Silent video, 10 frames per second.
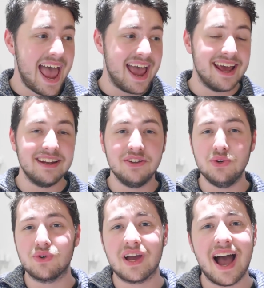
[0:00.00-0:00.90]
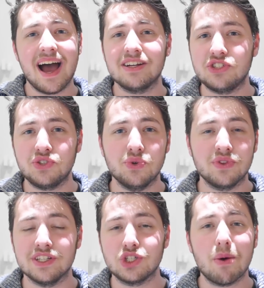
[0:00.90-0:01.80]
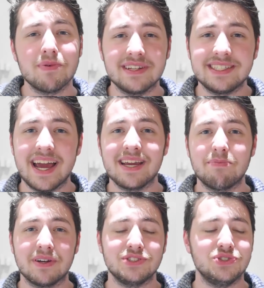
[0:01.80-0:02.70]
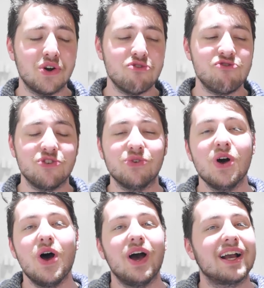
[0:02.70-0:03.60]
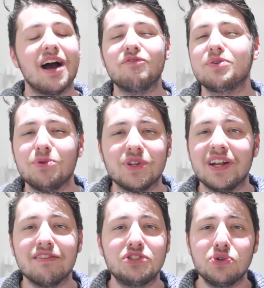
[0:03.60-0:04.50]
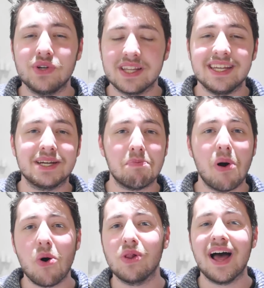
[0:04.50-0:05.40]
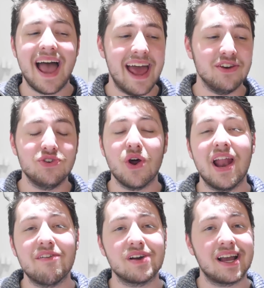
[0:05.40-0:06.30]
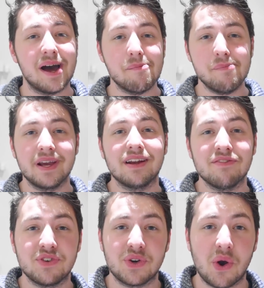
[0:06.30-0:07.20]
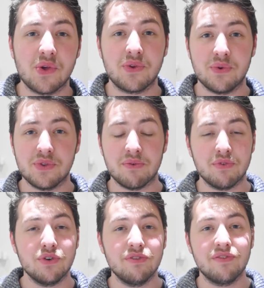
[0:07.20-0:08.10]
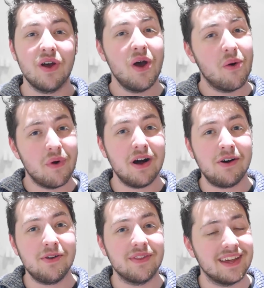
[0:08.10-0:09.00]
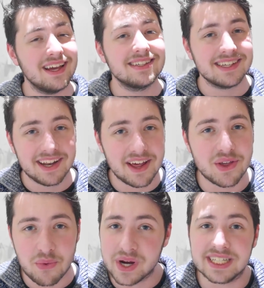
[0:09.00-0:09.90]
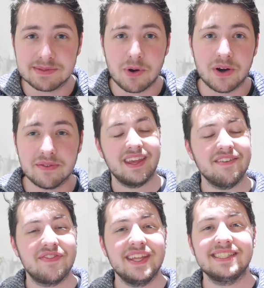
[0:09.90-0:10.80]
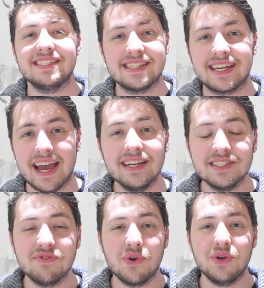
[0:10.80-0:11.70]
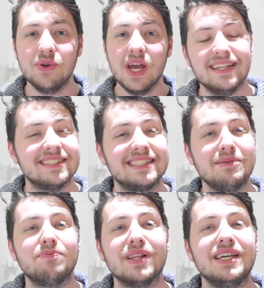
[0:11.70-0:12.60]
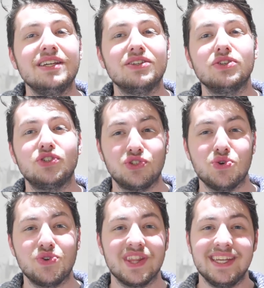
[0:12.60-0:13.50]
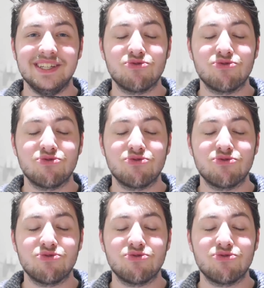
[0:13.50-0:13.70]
and you can't shoot the top of the tank because you don't feel comfortable enough shooting the cupola and you don't have a gun big enough to go through the roof. Well, there's another weak spot. If this is the case for you, then simply shoot the